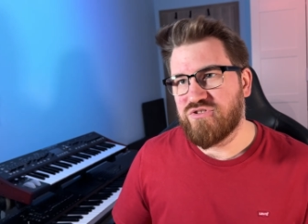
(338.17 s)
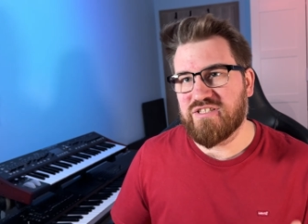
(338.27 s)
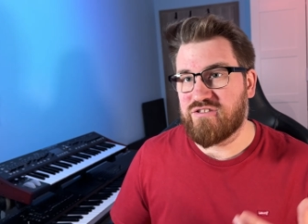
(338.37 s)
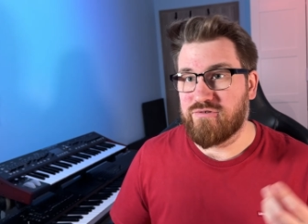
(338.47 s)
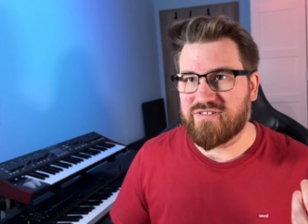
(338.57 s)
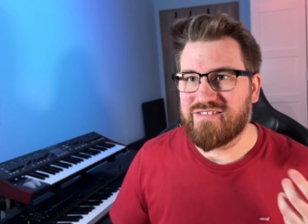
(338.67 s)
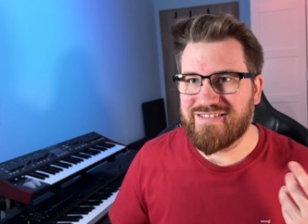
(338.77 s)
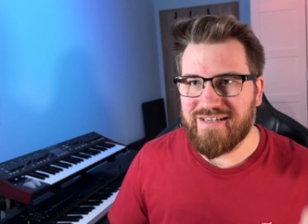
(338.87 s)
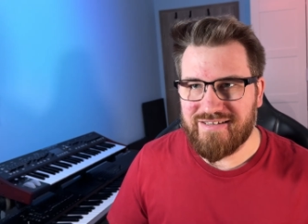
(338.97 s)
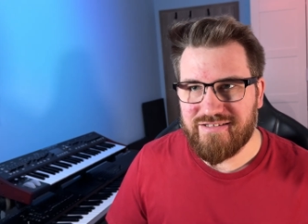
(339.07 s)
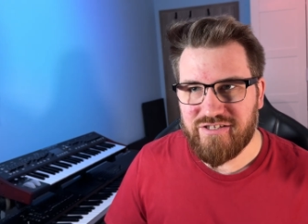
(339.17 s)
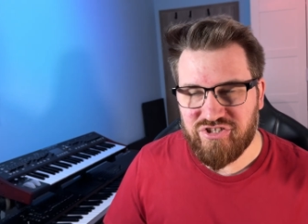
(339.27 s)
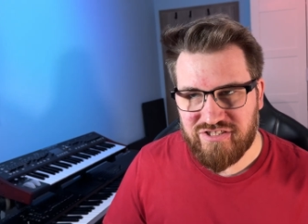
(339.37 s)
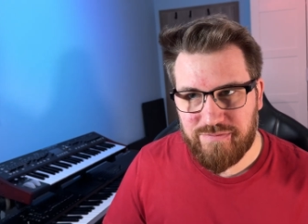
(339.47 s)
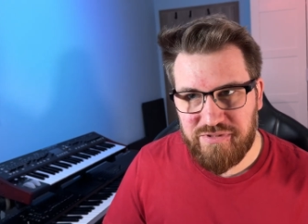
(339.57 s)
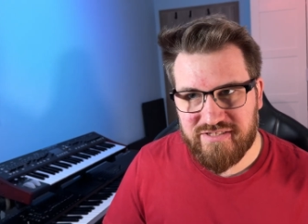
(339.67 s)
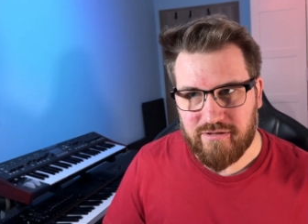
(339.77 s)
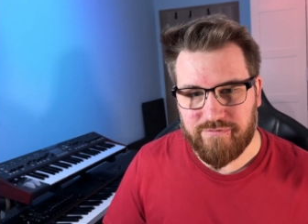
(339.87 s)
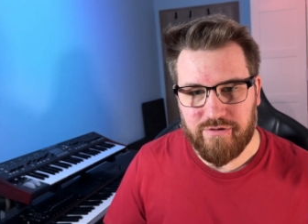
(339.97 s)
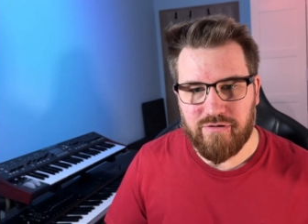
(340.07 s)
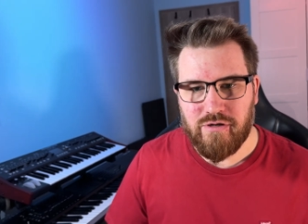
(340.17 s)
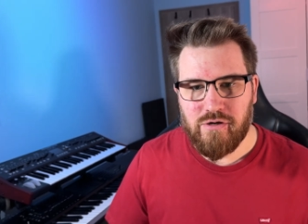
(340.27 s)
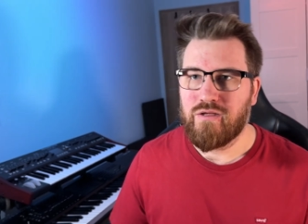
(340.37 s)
just use DHCP server.